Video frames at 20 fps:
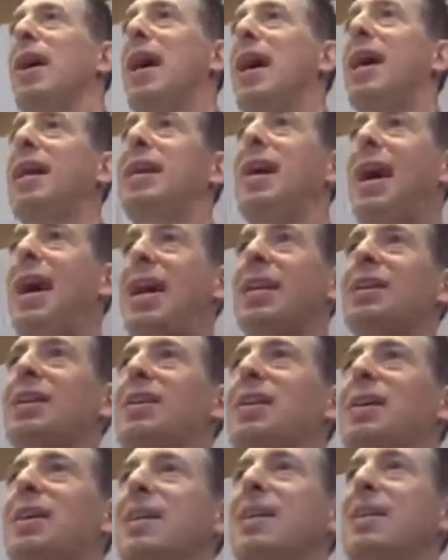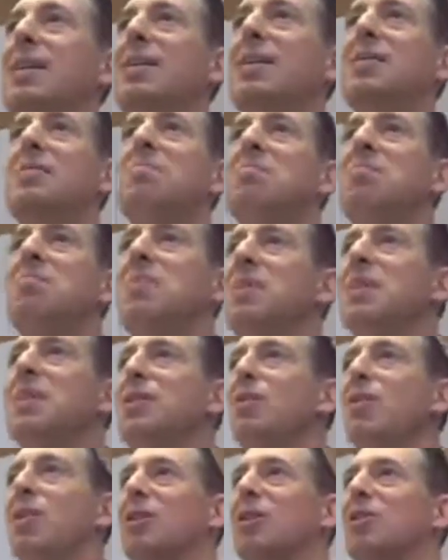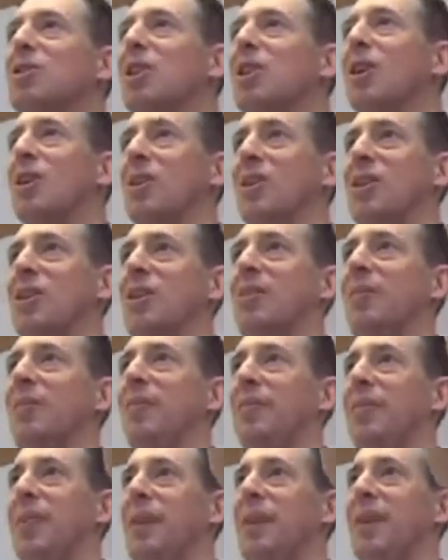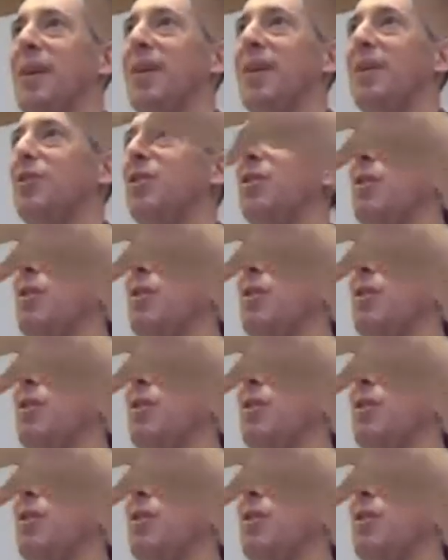and you're concerned. So you